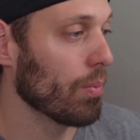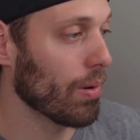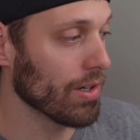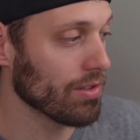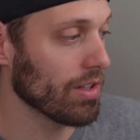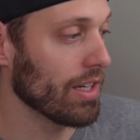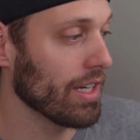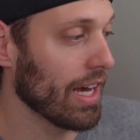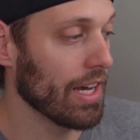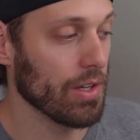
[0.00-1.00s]
Personally,
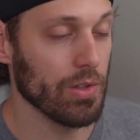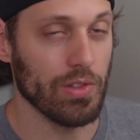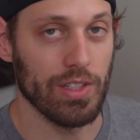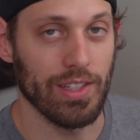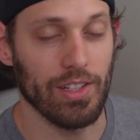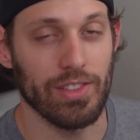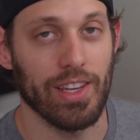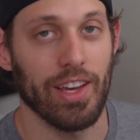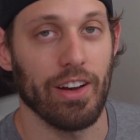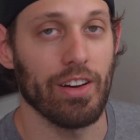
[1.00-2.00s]
I use the Delta
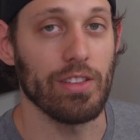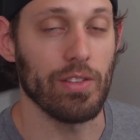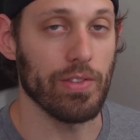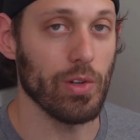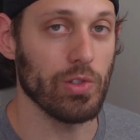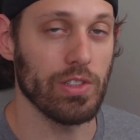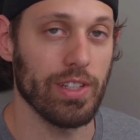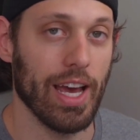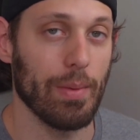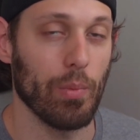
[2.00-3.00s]
keyer in the Fusion
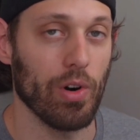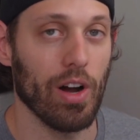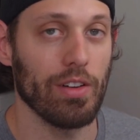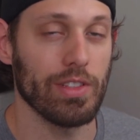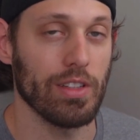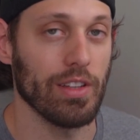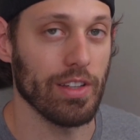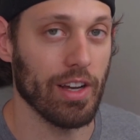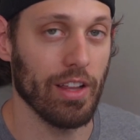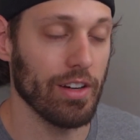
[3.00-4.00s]
tab more often than the
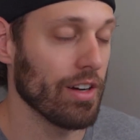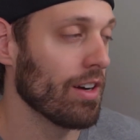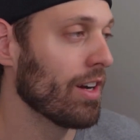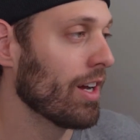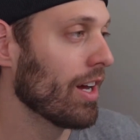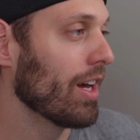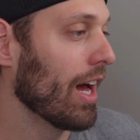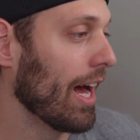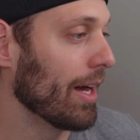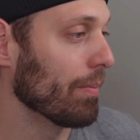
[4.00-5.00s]
color,
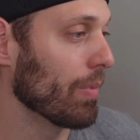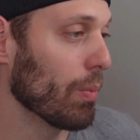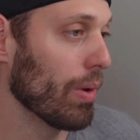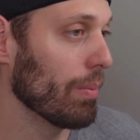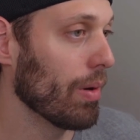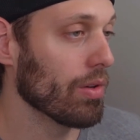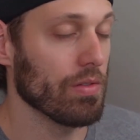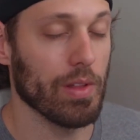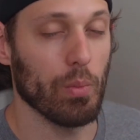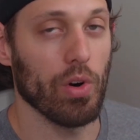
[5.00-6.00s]
but both
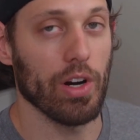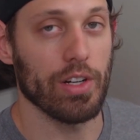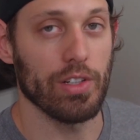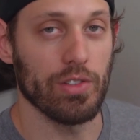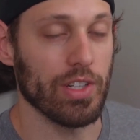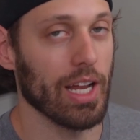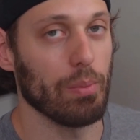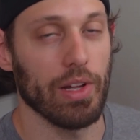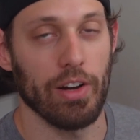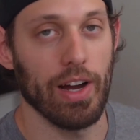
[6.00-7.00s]
of them work. You just gotta
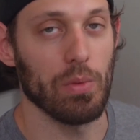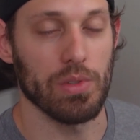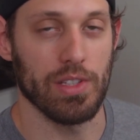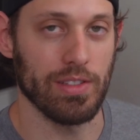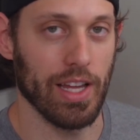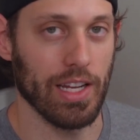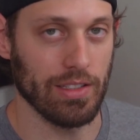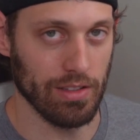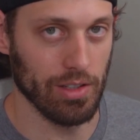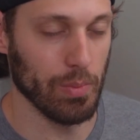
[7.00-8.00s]
play around with the settings
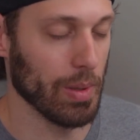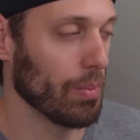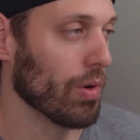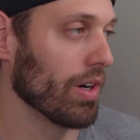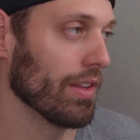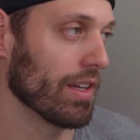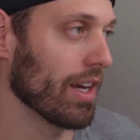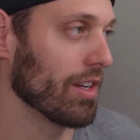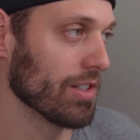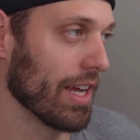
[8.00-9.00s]
a little bit more in the
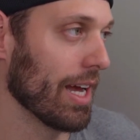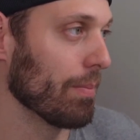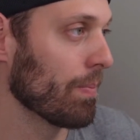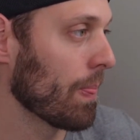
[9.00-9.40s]
color tab.